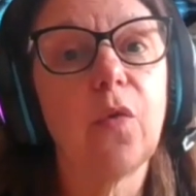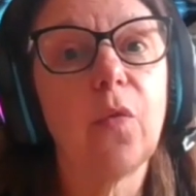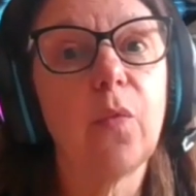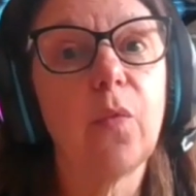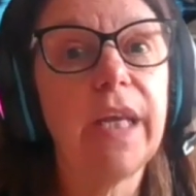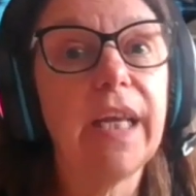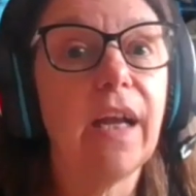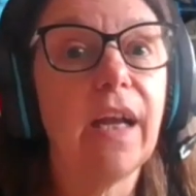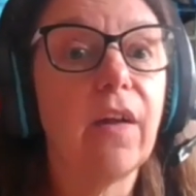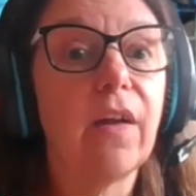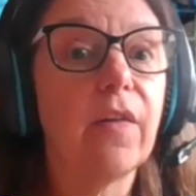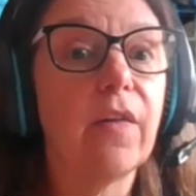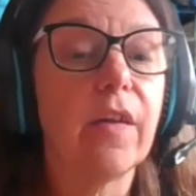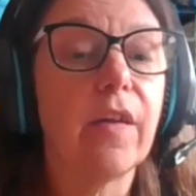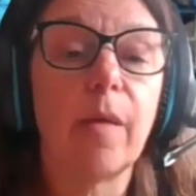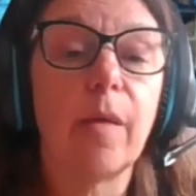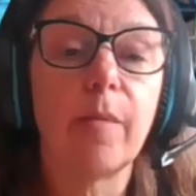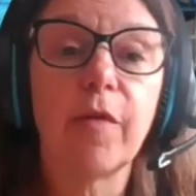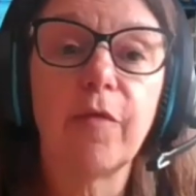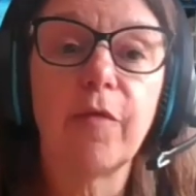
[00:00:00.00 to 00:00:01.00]
we held a
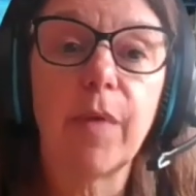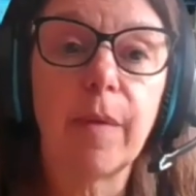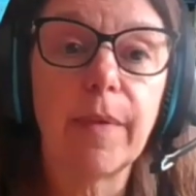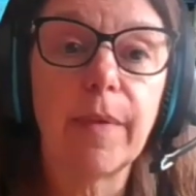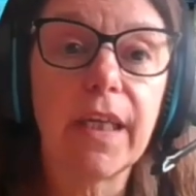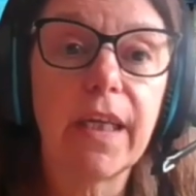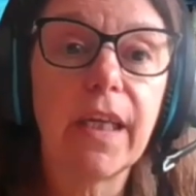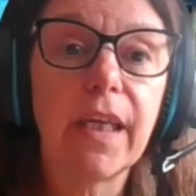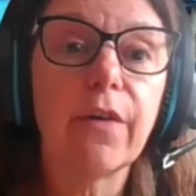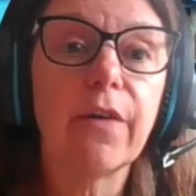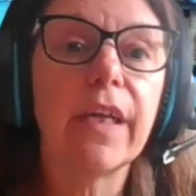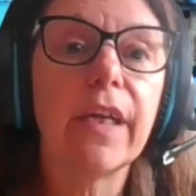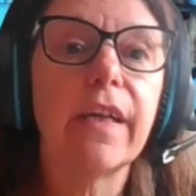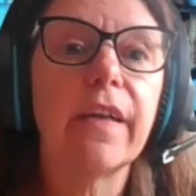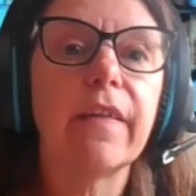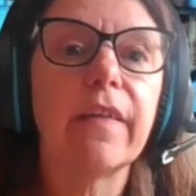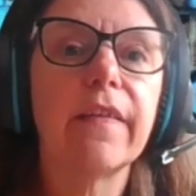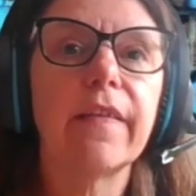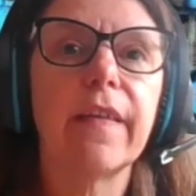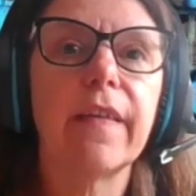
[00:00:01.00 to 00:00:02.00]
number of public
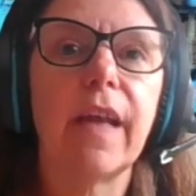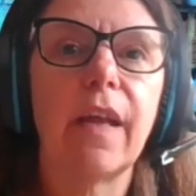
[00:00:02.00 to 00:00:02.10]
hearings,